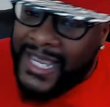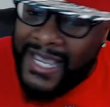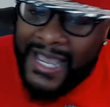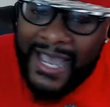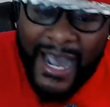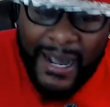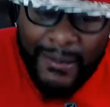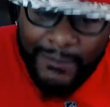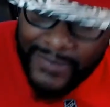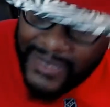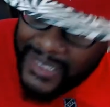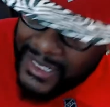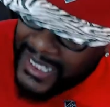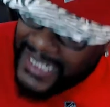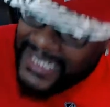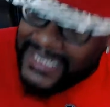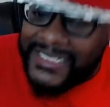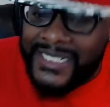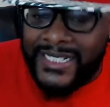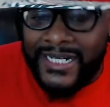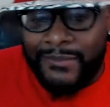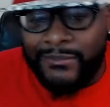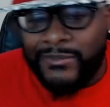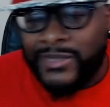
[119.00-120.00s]
I'm, like I said,
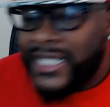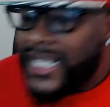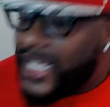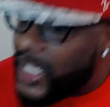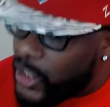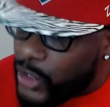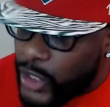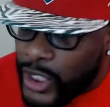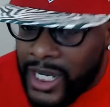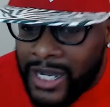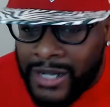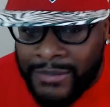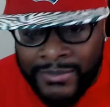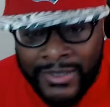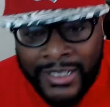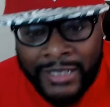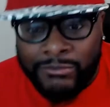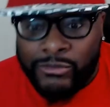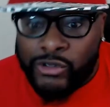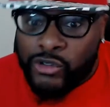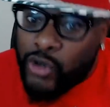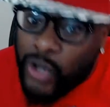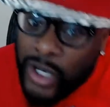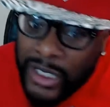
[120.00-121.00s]
I'm liquored up. I'm
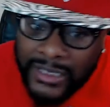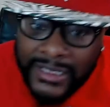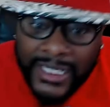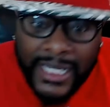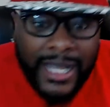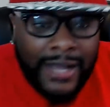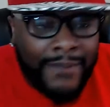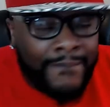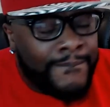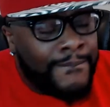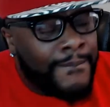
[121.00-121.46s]
drugged up.